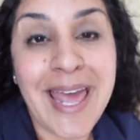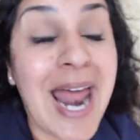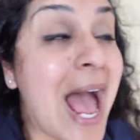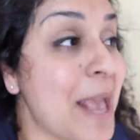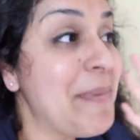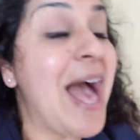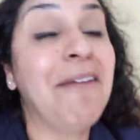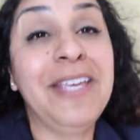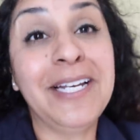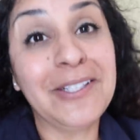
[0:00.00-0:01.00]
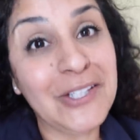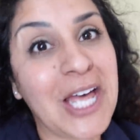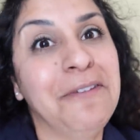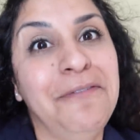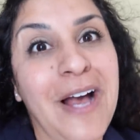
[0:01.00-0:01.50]
And I'm having a
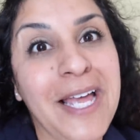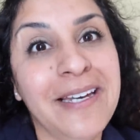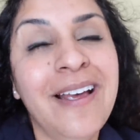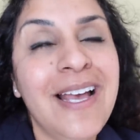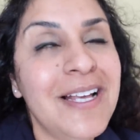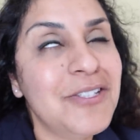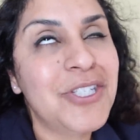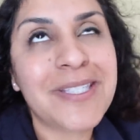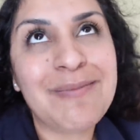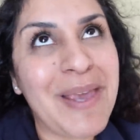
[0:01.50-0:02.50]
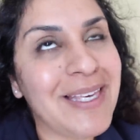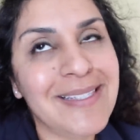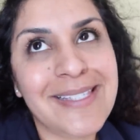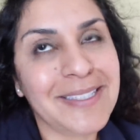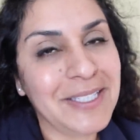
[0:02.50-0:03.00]
lot of fun just
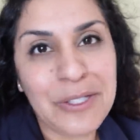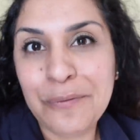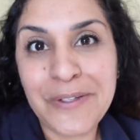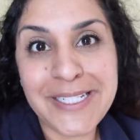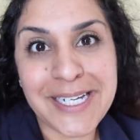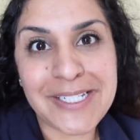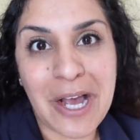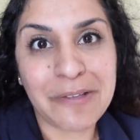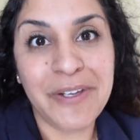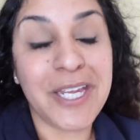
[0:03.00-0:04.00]
making silly, goofy TikTok